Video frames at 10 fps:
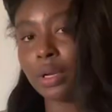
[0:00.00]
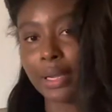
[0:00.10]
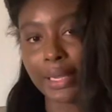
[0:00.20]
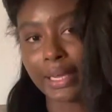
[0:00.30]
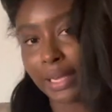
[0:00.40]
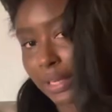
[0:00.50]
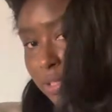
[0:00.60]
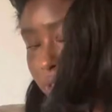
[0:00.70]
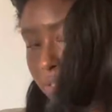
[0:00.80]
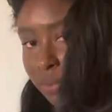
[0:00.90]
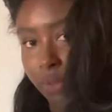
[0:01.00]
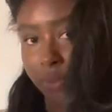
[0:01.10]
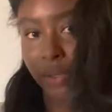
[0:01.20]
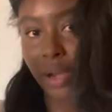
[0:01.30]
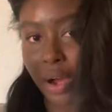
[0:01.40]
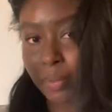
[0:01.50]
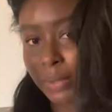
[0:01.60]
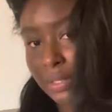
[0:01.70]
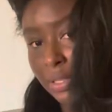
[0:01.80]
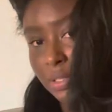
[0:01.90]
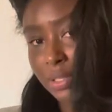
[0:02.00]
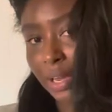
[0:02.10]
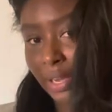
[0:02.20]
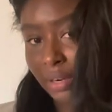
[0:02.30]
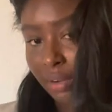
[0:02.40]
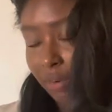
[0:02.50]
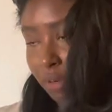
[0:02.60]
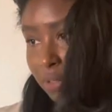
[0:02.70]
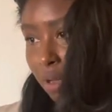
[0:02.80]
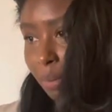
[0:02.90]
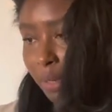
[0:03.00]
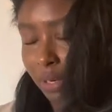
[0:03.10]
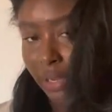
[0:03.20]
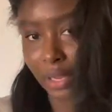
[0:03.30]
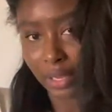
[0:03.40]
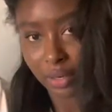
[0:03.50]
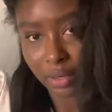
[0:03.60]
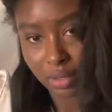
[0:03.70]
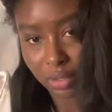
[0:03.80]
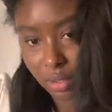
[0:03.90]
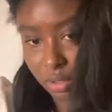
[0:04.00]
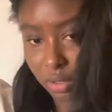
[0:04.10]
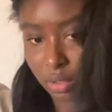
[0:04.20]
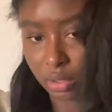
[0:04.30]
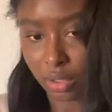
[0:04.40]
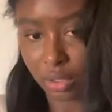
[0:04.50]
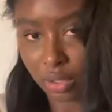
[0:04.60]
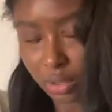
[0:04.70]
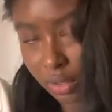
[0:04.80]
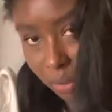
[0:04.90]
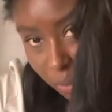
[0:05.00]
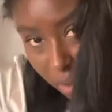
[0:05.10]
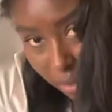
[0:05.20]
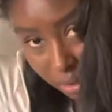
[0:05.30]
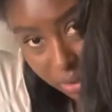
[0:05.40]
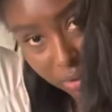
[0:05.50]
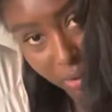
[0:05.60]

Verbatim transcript: Again, since we're doing the opposite side of our dominant hand, the curling one is